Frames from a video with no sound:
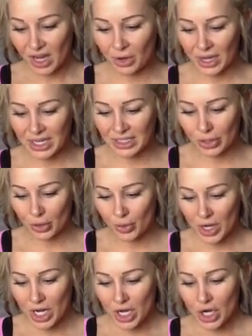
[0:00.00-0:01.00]
Okay, so
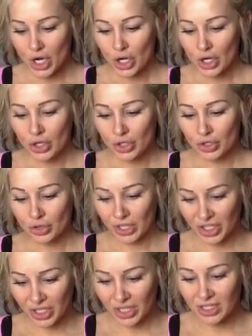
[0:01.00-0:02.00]

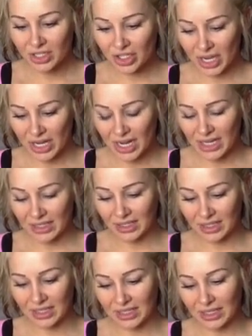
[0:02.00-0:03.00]
Trisha
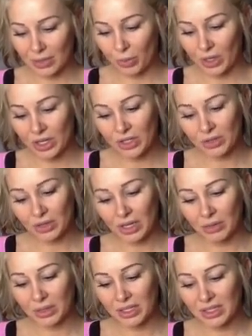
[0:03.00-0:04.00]
J816 said, what did you
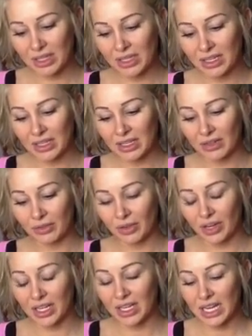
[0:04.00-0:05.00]
think when Sundy
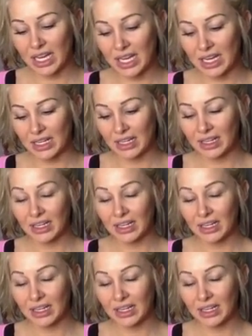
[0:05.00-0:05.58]
confronted Ink?